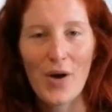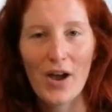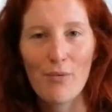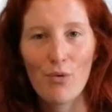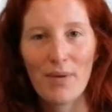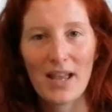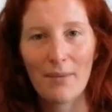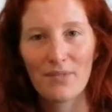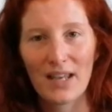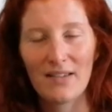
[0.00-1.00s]
I will be
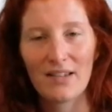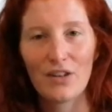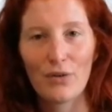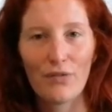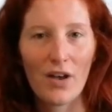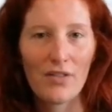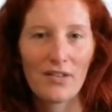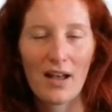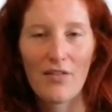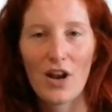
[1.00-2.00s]
updating you further
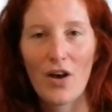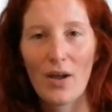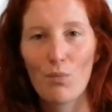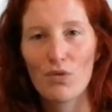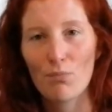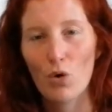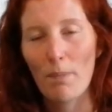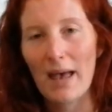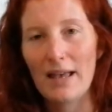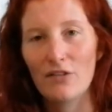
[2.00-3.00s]
down the line with more
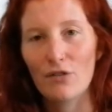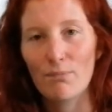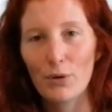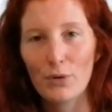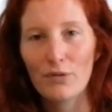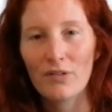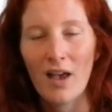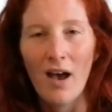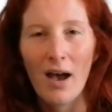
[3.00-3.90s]
pairs of boots.